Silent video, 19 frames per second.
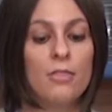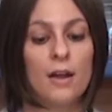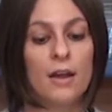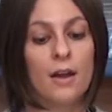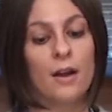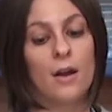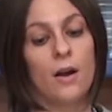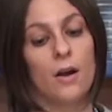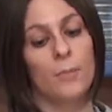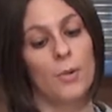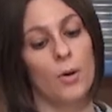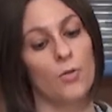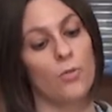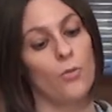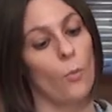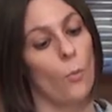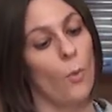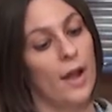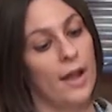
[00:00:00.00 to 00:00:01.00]
They are
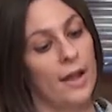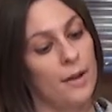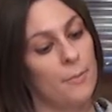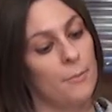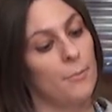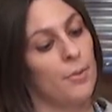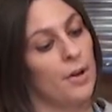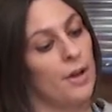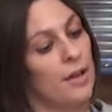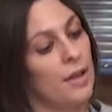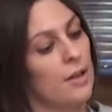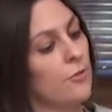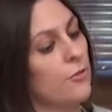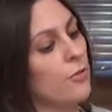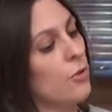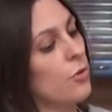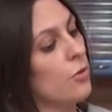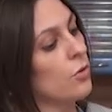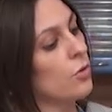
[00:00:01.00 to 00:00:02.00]
both white, but
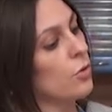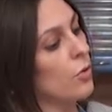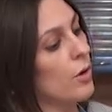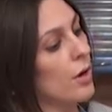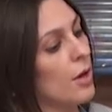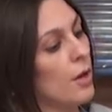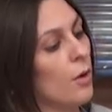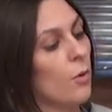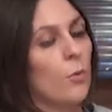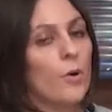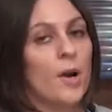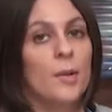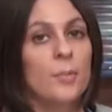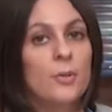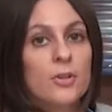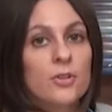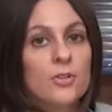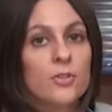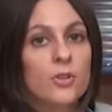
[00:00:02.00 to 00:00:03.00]
if you were
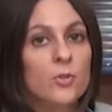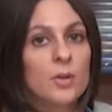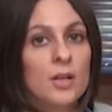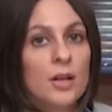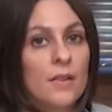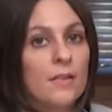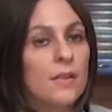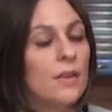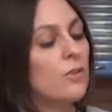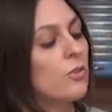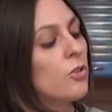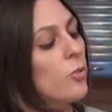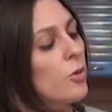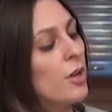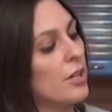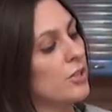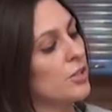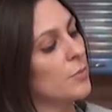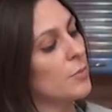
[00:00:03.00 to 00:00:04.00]
able to zoom in on this, you would
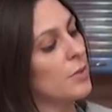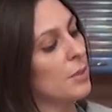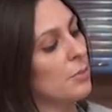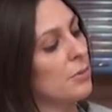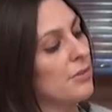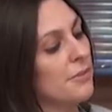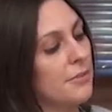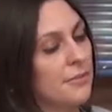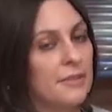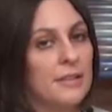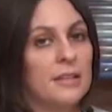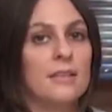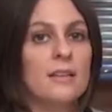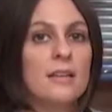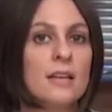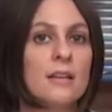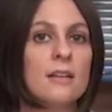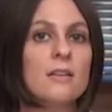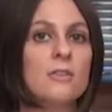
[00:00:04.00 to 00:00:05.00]
actually be able to see
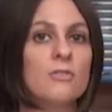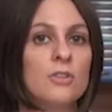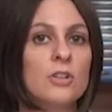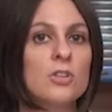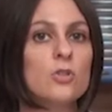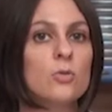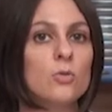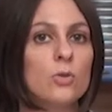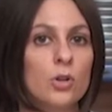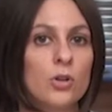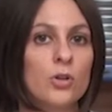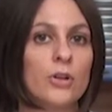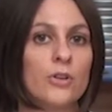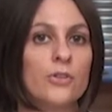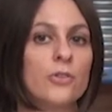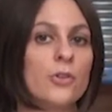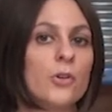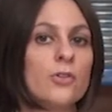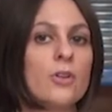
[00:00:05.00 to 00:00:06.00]
the individual
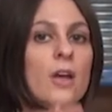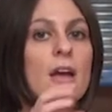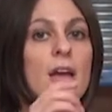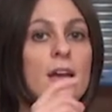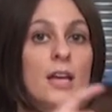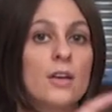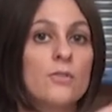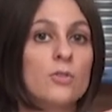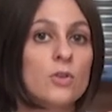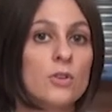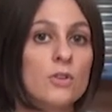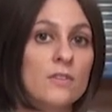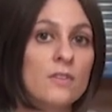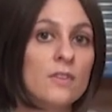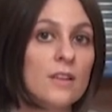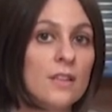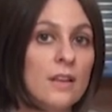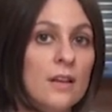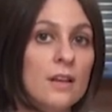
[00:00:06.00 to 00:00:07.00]
crystals. If you can
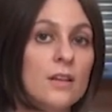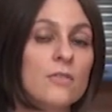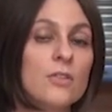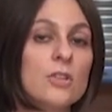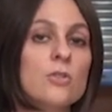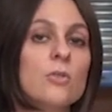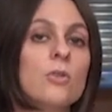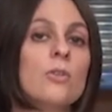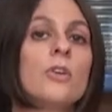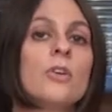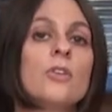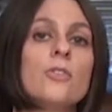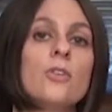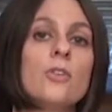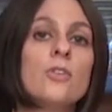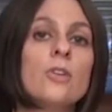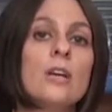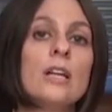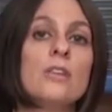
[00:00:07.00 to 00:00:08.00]
see the individual
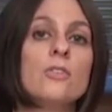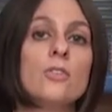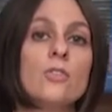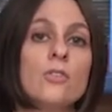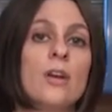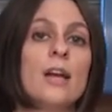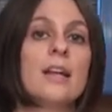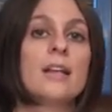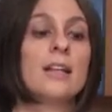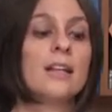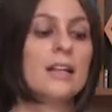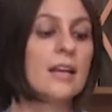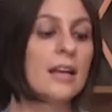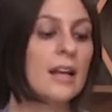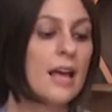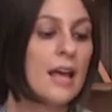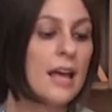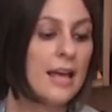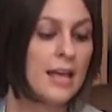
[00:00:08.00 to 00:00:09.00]
crystals, it's granulated.